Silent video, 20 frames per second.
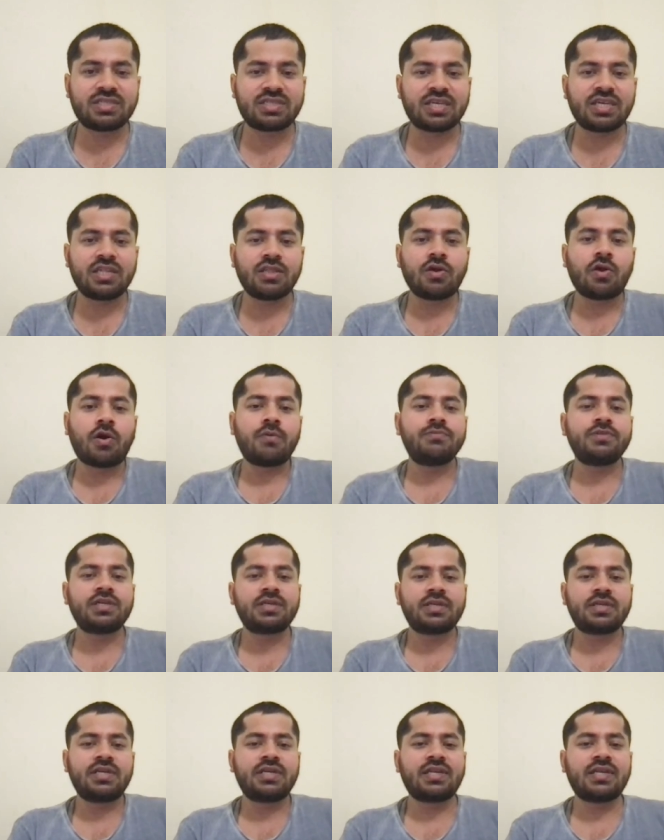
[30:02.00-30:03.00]
see the
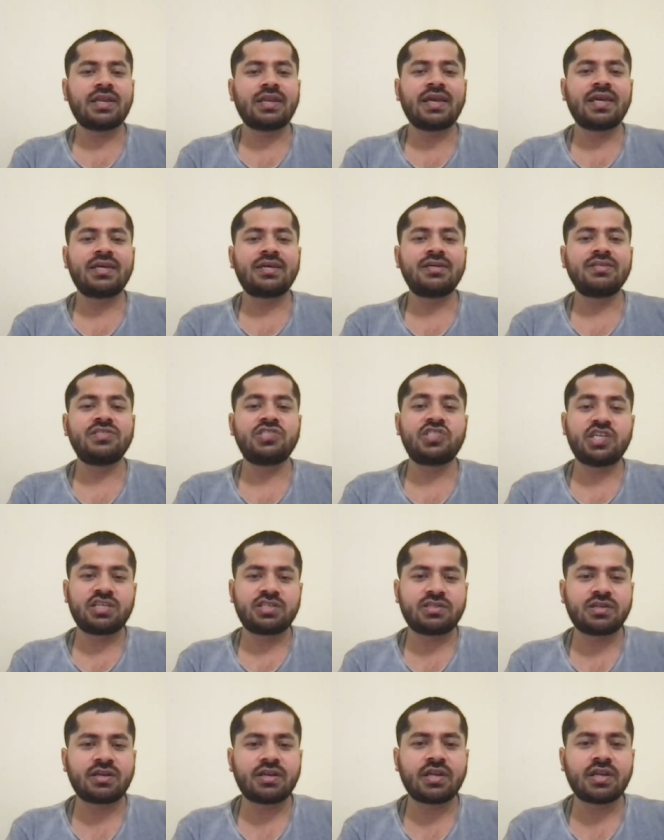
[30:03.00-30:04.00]
object detail like
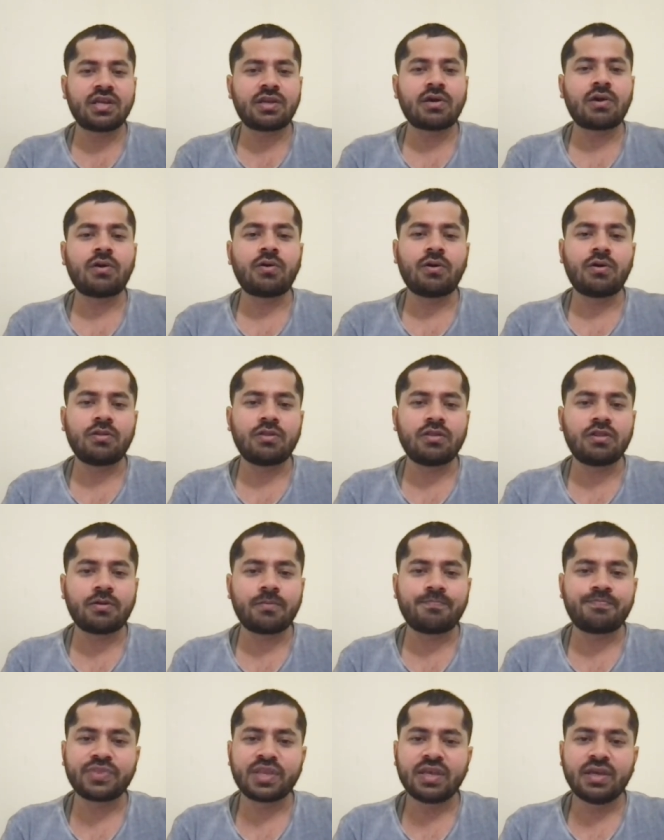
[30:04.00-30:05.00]
JSON data on
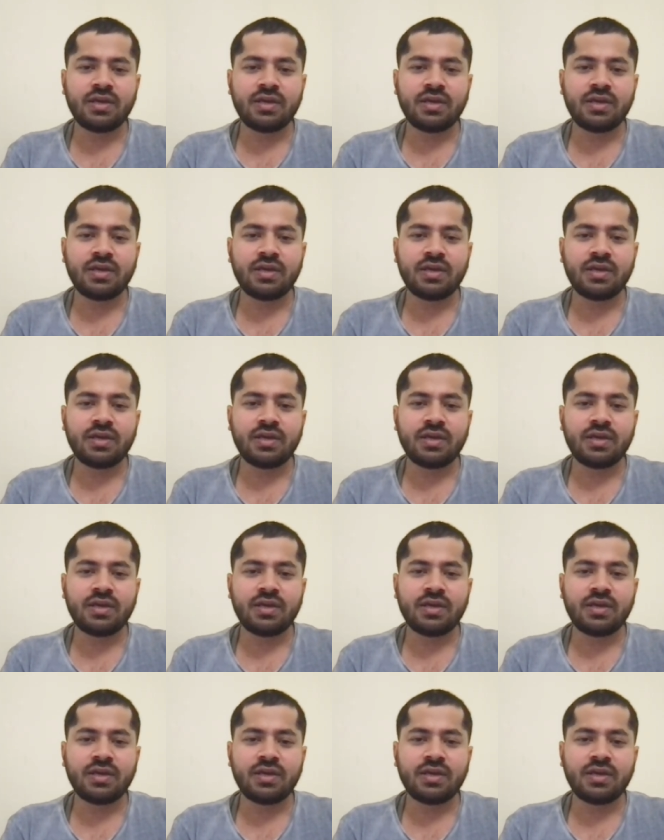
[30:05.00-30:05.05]
um,